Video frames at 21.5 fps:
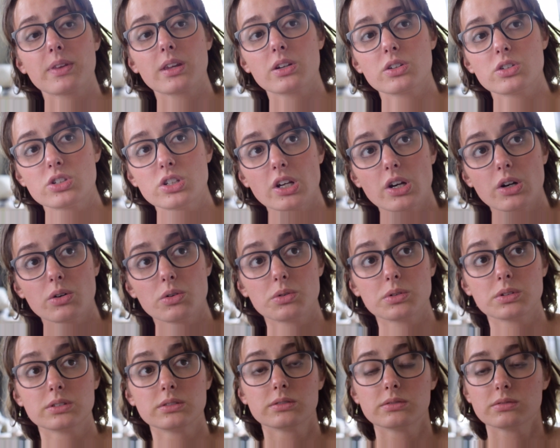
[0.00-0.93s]

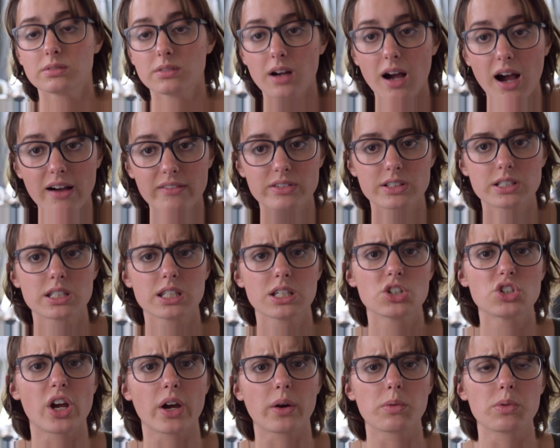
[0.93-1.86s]
So
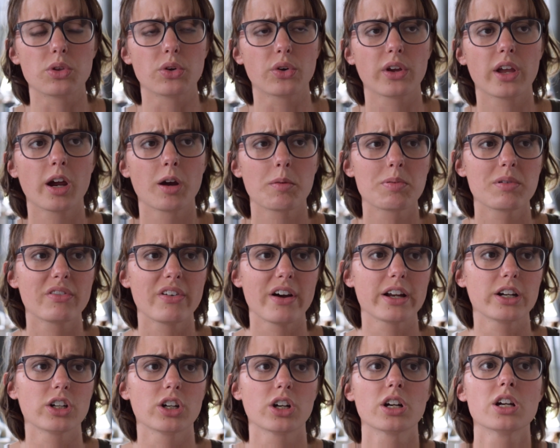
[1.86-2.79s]
obviously check with your care
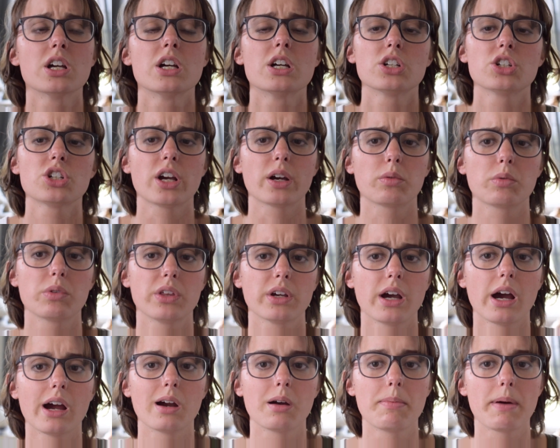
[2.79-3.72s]
provider, check with the
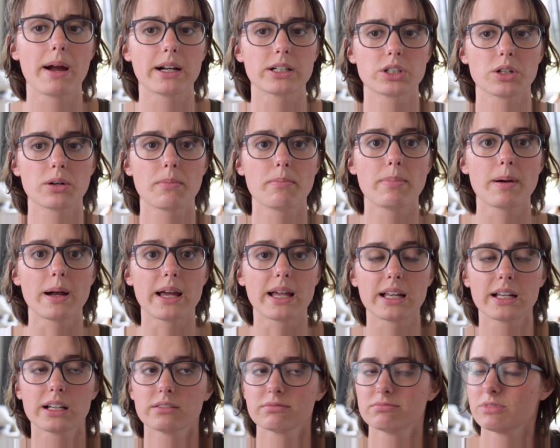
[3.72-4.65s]
chiropractor,
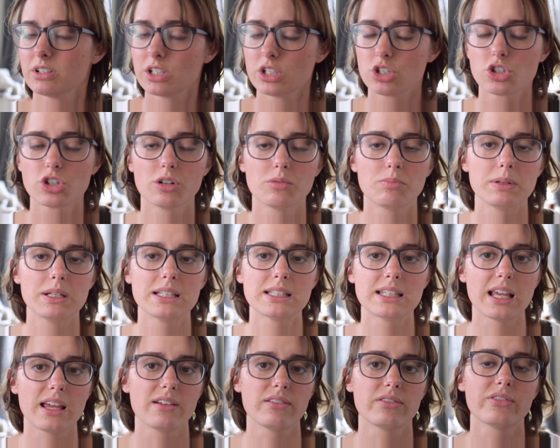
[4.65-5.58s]
but should be
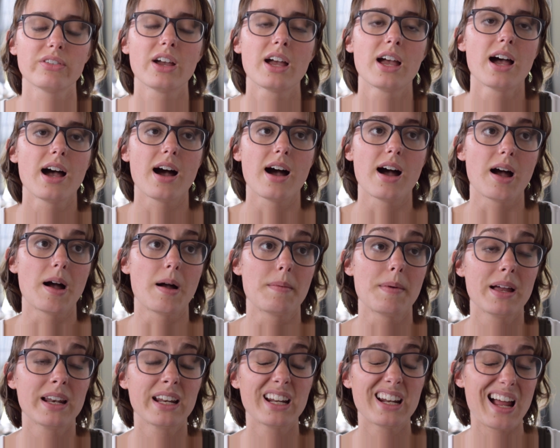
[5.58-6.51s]
safe.
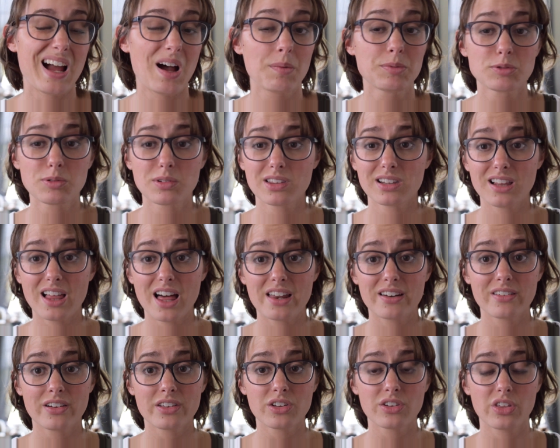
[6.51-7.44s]
And it helps with a lot
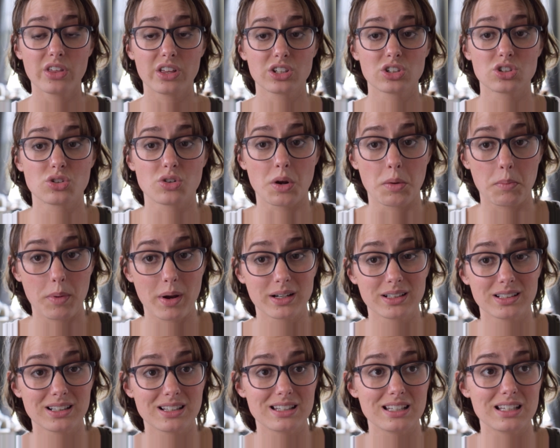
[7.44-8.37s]
of other things during
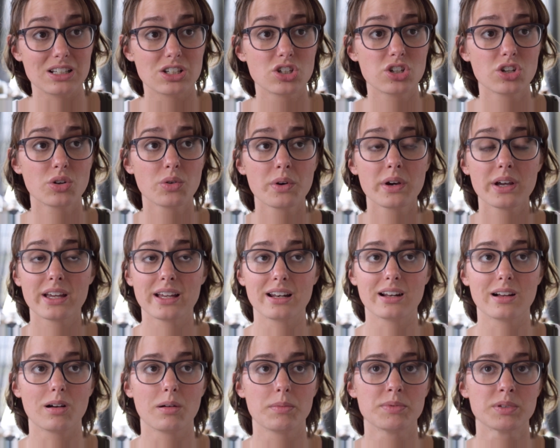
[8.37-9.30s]
pregnancy too. It
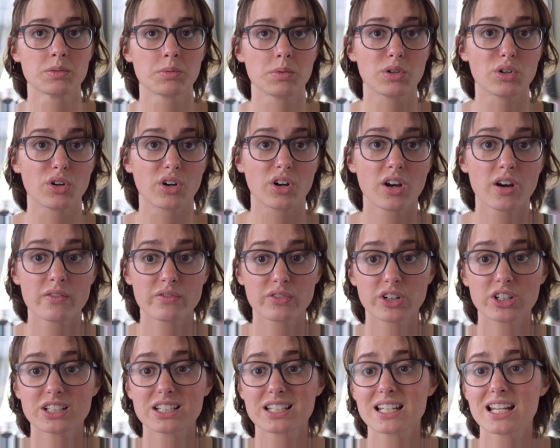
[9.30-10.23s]
helps with your
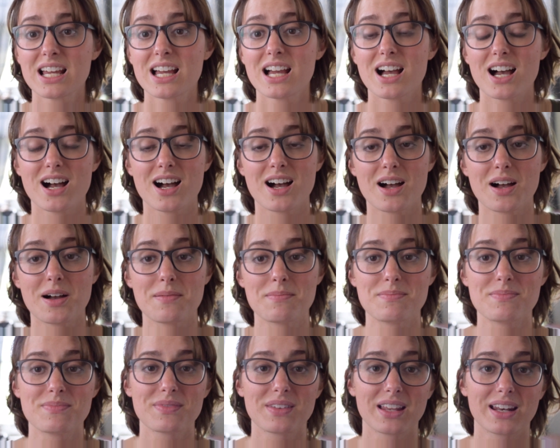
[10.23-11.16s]
comfort.
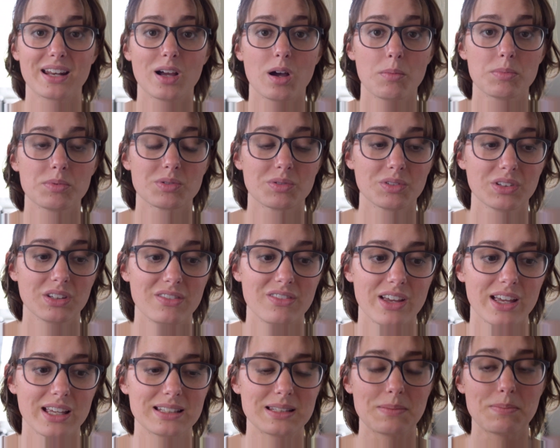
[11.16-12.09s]
It helps relieve
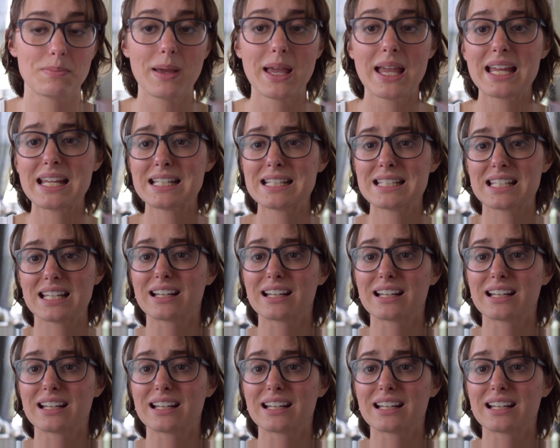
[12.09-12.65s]
aches and pains.